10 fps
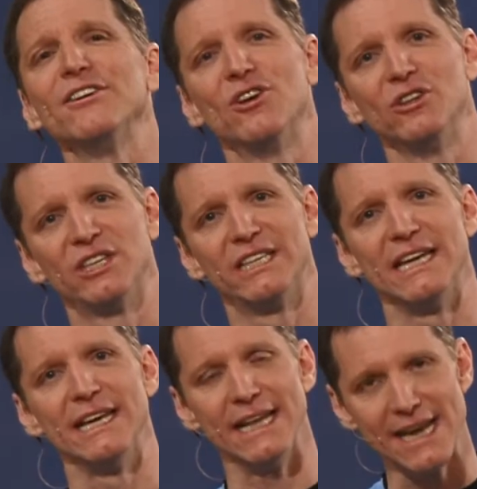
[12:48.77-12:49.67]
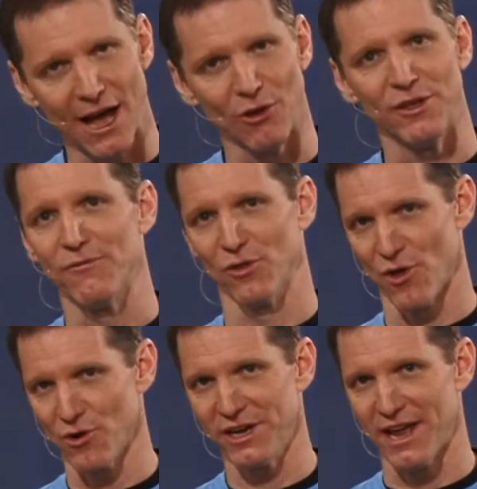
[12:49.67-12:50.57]
good seed. Eat healthy for
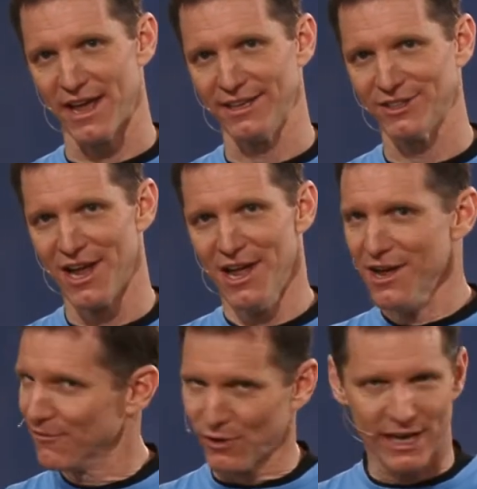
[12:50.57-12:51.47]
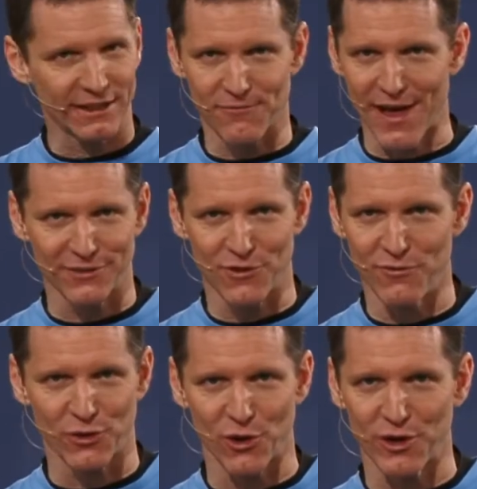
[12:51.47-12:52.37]
30 days. Forget the fast
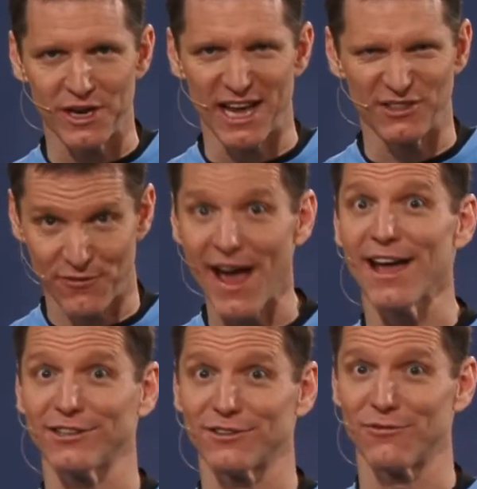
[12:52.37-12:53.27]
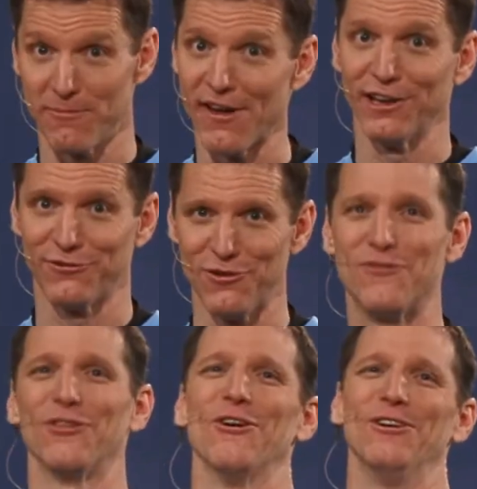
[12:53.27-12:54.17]
food for 30 days. Fast from fast food
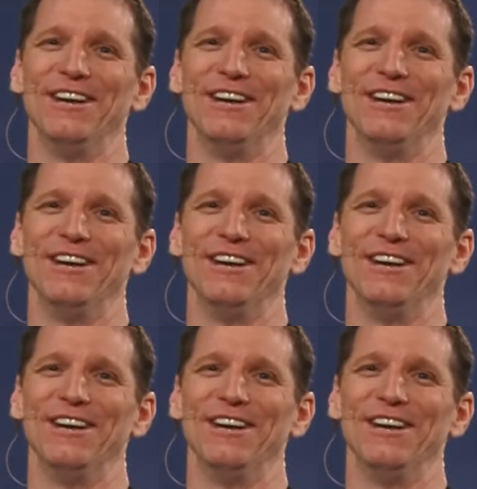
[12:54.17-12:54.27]
for 30